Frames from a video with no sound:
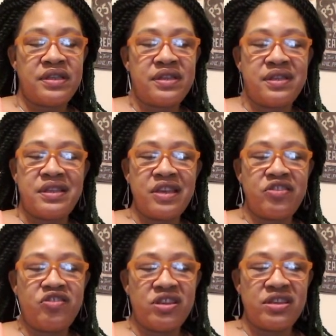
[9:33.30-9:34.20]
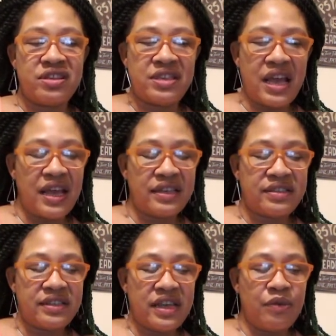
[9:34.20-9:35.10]
this just sucks
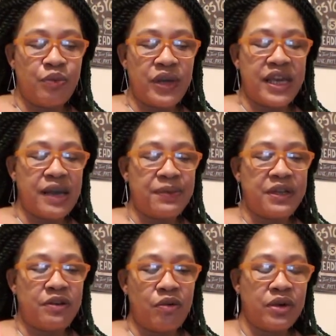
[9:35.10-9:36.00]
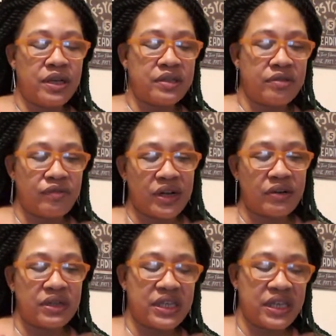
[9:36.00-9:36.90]
and we can't be doing this around the
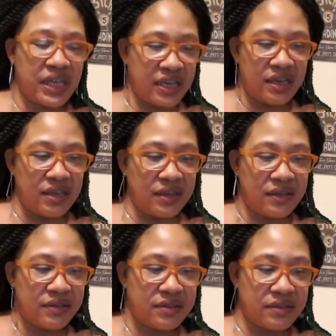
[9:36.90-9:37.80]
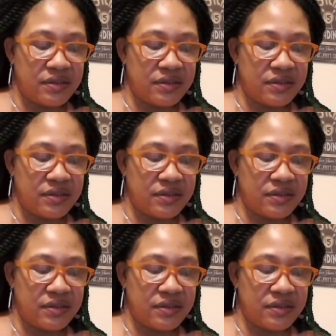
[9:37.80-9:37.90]
kids